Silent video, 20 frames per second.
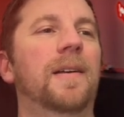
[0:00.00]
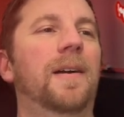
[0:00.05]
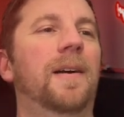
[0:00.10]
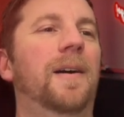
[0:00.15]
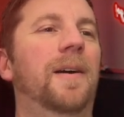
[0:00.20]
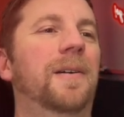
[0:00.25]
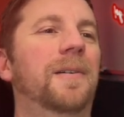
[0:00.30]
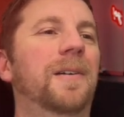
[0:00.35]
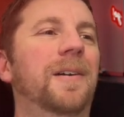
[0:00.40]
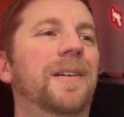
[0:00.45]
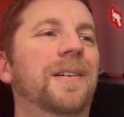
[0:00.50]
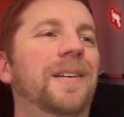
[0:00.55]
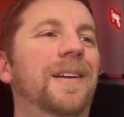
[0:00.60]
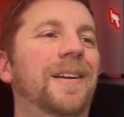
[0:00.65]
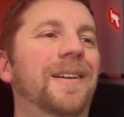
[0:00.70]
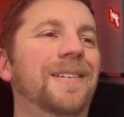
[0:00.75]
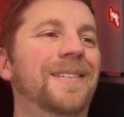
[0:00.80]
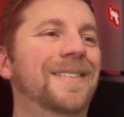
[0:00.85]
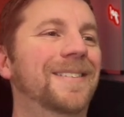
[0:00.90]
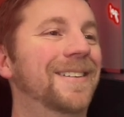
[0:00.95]
All right,
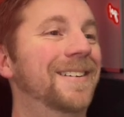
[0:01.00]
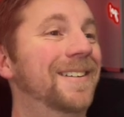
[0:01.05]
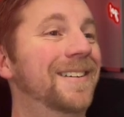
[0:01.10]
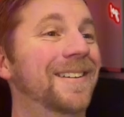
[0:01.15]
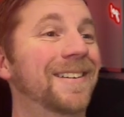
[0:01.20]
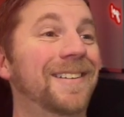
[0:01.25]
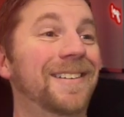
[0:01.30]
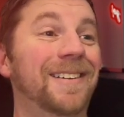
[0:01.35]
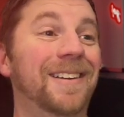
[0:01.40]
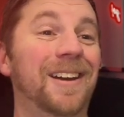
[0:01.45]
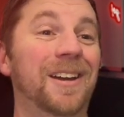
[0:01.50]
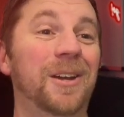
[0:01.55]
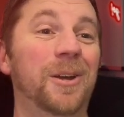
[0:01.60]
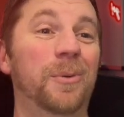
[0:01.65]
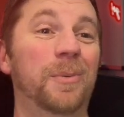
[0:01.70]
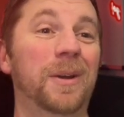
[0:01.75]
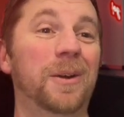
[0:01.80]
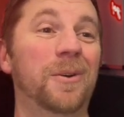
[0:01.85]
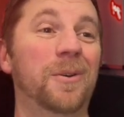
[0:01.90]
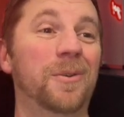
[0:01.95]
and here
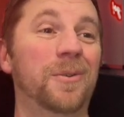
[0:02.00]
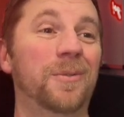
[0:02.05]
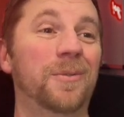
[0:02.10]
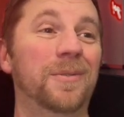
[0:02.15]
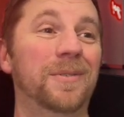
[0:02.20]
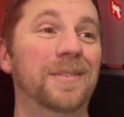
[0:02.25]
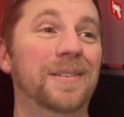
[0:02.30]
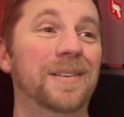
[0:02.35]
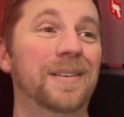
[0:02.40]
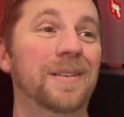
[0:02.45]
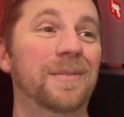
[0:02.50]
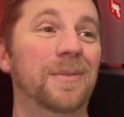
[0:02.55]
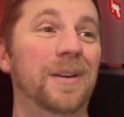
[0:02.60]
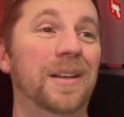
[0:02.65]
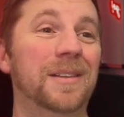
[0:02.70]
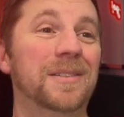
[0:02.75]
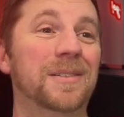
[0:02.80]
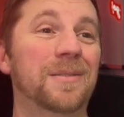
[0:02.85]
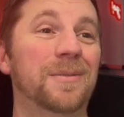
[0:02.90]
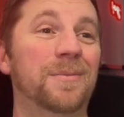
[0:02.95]
we go.
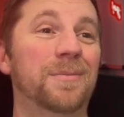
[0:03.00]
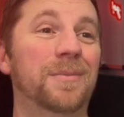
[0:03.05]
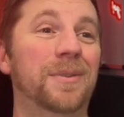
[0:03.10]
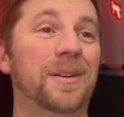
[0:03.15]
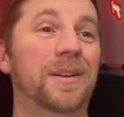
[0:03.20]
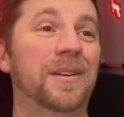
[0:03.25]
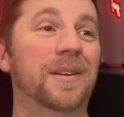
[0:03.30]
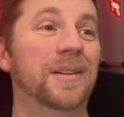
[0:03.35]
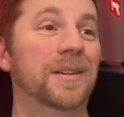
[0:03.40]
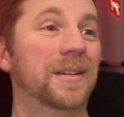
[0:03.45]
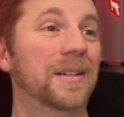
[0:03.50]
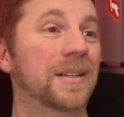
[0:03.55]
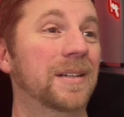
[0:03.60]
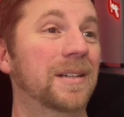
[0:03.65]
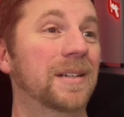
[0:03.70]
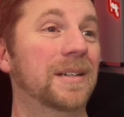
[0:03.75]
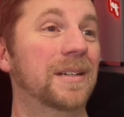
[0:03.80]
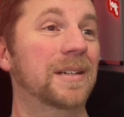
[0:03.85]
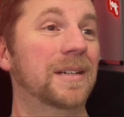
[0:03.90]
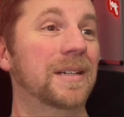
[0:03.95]
Got some
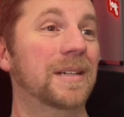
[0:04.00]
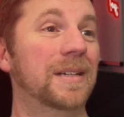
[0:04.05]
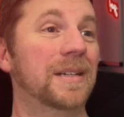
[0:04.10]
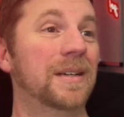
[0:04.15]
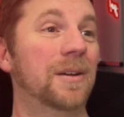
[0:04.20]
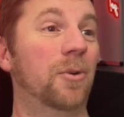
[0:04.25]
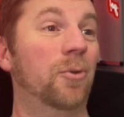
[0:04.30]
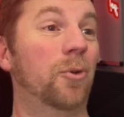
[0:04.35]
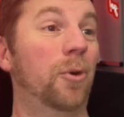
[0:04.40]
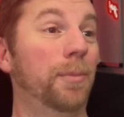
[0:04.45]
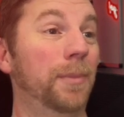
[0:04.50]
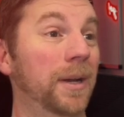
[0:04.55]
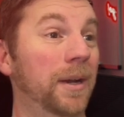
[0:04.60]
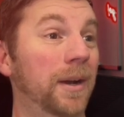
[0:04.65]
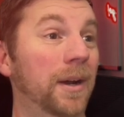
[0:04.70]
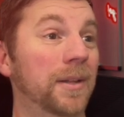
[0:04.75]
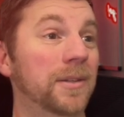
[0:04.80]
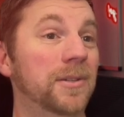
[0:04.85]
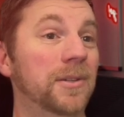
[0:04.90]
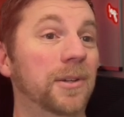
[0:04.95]
Roman
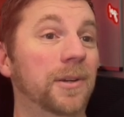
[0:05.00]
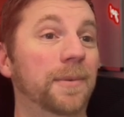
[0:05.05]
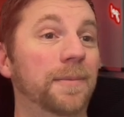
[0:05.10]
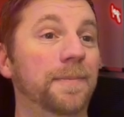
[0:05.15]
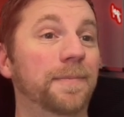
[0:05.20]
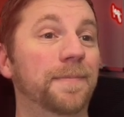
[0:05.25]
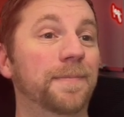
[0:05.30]
gods here.